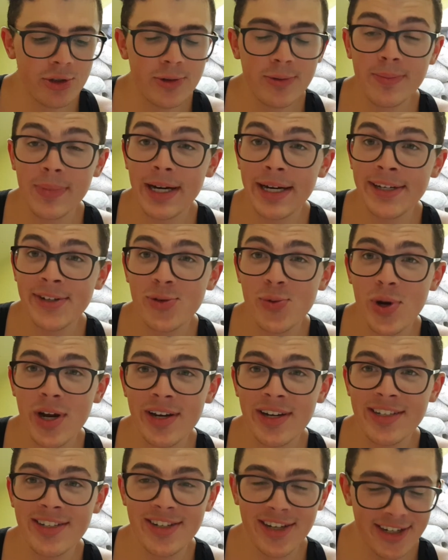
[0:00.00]
On to my
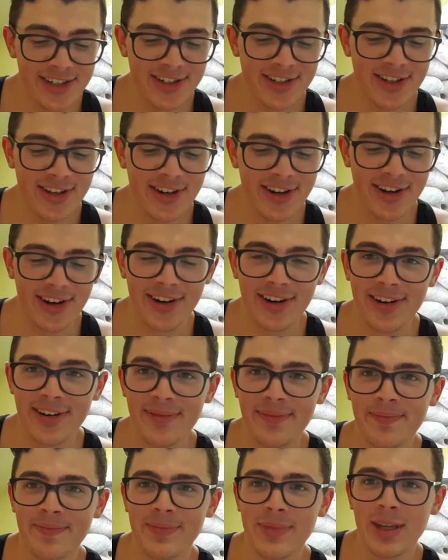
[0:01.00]
26th
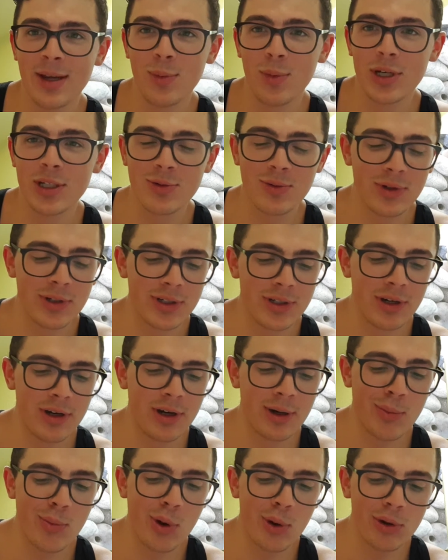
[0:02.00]
car, which
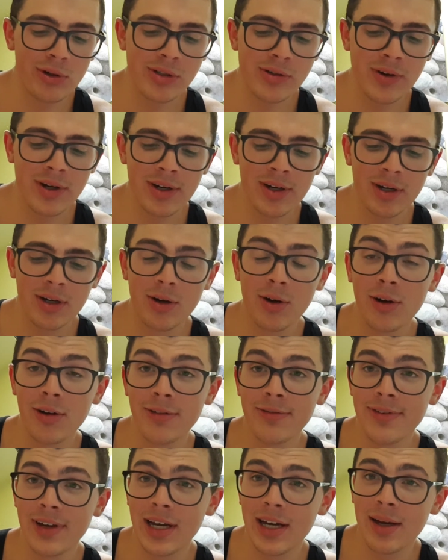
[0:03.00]
was a Volkswagen
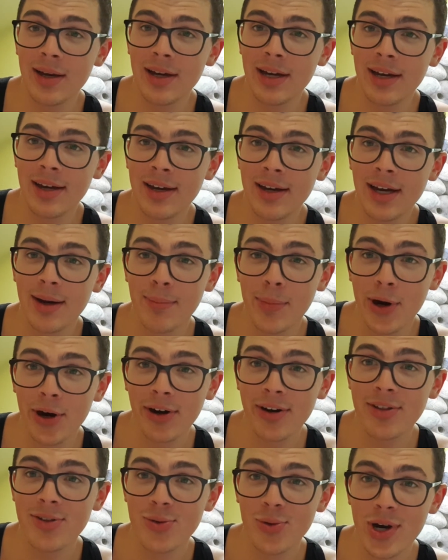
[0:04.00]
Golf
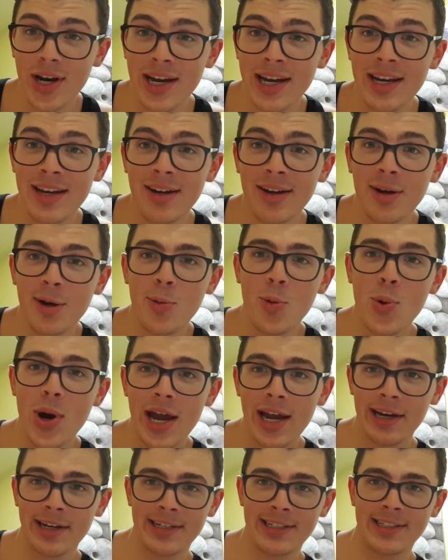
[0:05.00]
Mark III
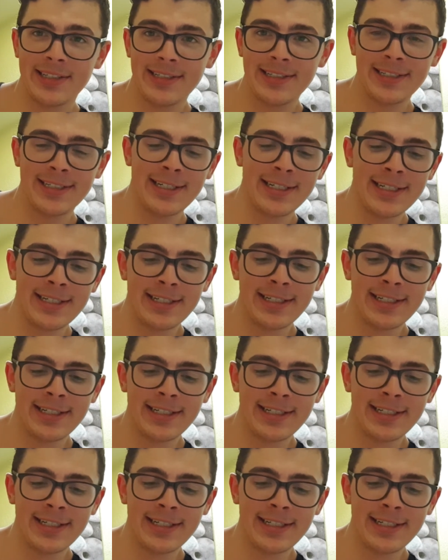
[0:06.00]
wagon.